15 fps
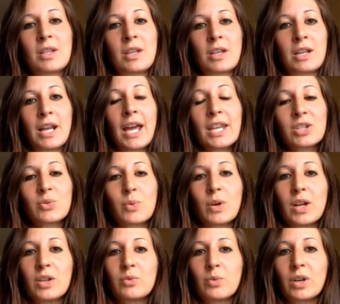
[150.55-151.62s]
the last
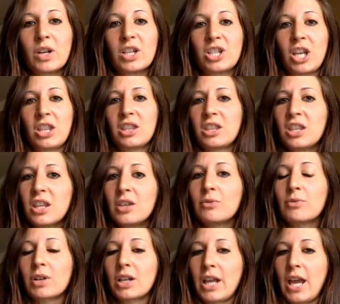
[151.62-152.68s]
one, which I
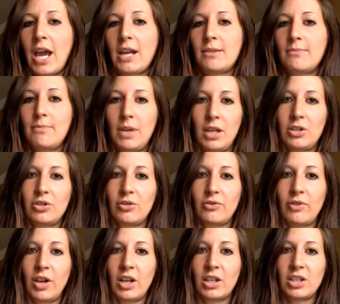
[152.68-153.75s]
think really had a major
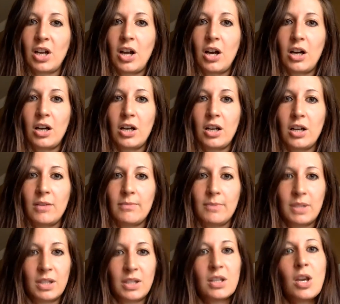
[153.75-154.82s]
effect on
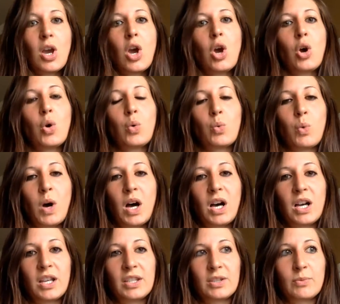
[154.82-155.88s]
me,
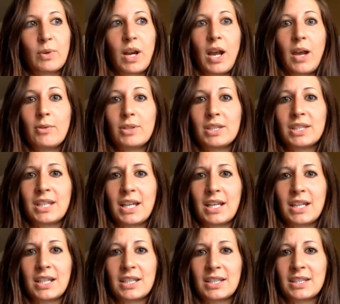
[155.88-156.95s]
was when I was
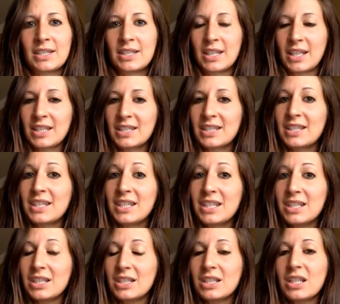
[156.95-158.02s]

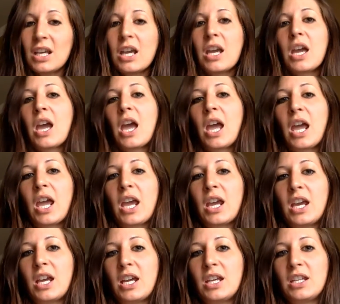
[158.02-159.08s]
16,
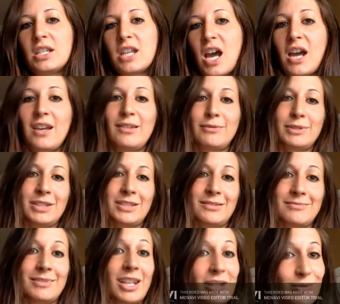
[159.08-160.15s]
and I
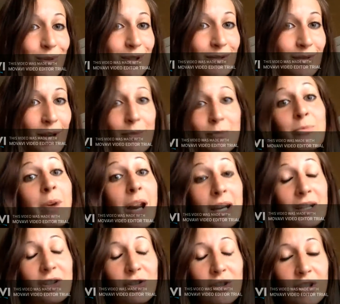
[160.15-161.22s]
was, guess what,
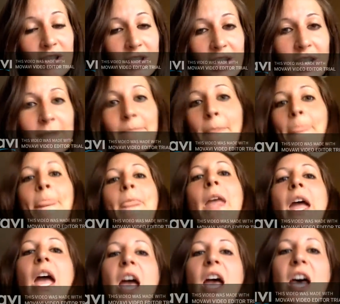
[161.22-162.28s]
riding a horse again,
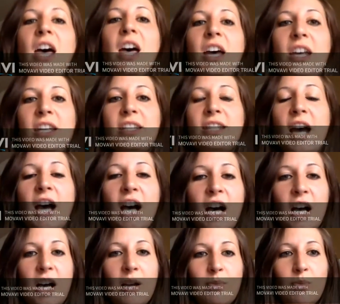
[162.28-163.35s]
and
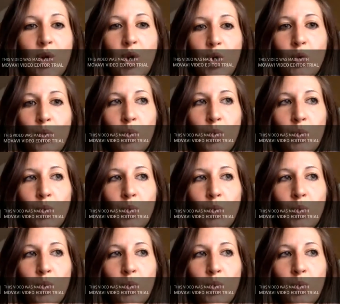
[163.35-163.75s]
I